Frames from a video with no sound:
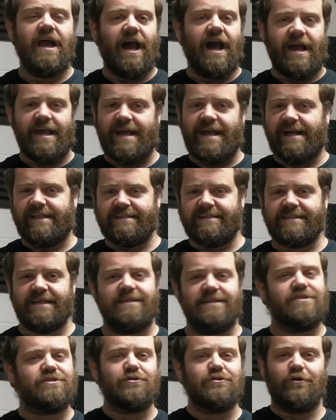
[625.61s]
I can't
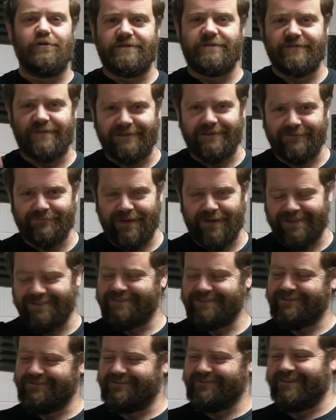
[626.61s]
sing two octaves in pitch
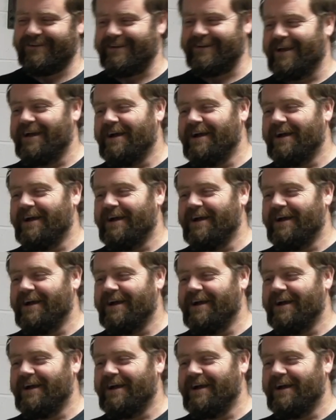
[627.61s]
down there.